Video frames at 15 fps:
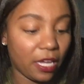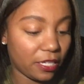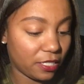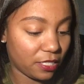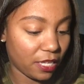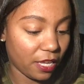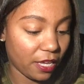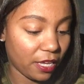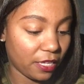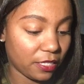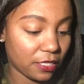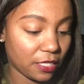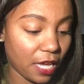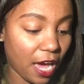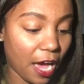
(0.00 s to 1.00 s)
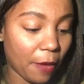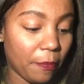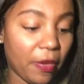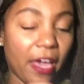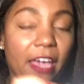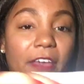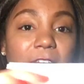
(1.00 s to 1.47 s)
that says, I
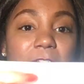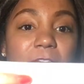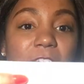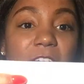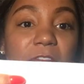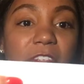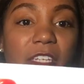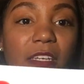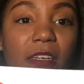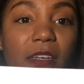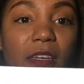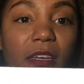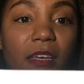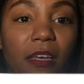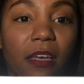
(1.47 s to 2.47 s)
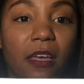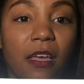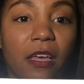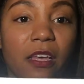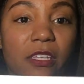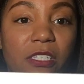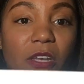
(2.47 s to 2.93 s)
paid $50.
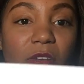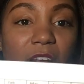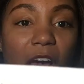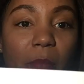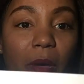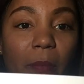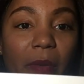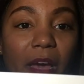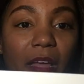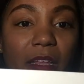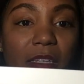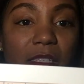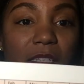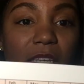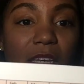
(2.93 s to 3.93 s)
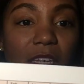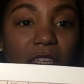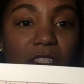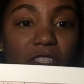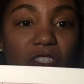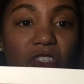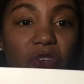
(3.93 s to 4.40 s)
So now my balance
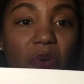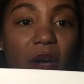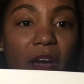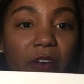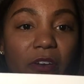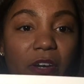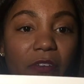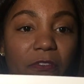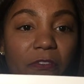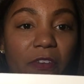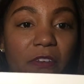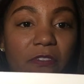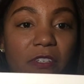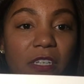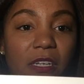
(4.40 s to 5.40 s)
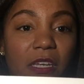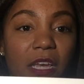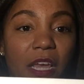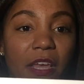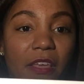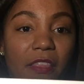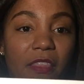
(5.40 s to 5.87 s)
is $250.
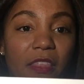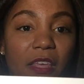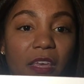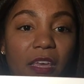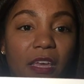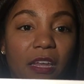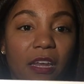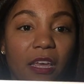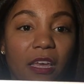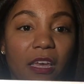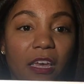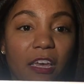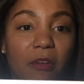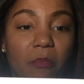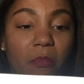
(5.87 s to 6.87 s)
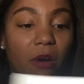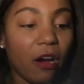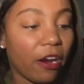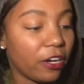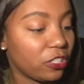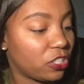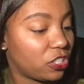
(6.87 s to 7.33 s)
Then in
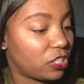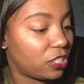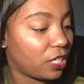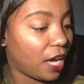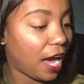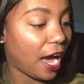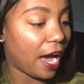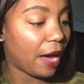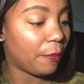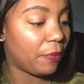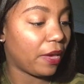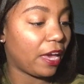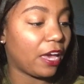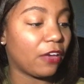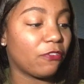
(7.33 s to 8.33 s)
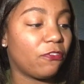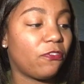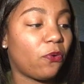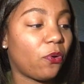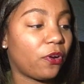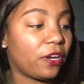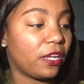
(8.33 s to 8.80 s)
March, I paid
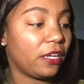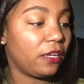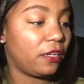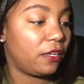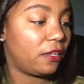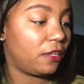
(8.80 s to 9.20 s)
$40.